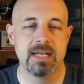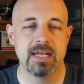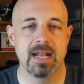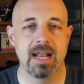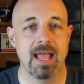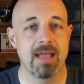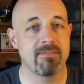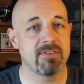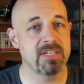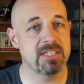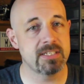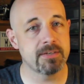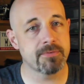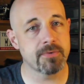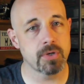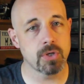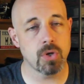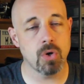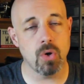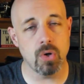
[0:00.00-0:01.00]
and having
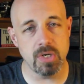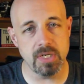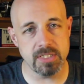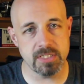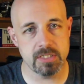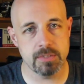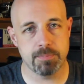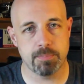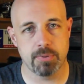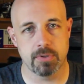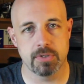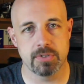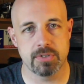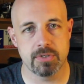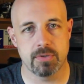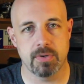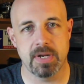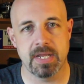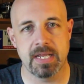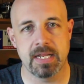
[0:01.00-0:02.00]
different costs per
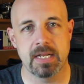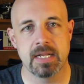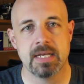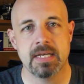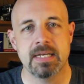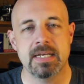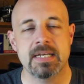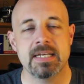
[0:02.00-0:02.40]
terrain,